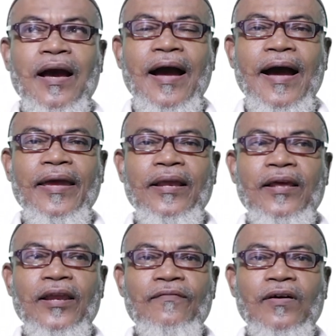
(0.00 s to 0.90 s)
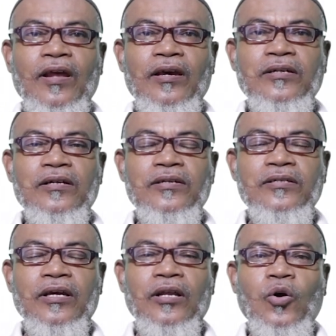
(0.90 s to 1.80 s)
I deliver
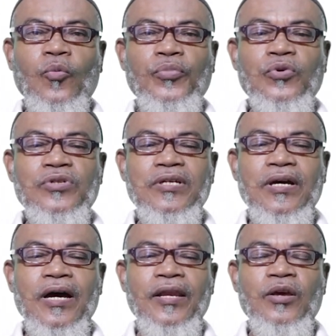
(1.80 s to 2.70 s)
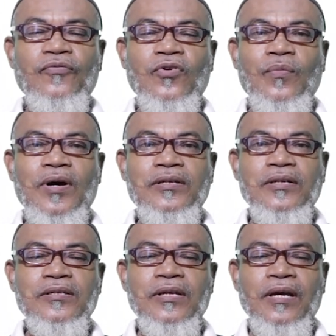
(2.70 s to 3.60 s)
lectures in computing and
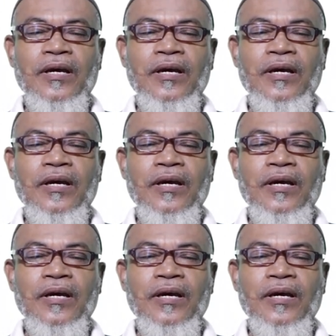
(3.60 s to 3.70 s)
informatics.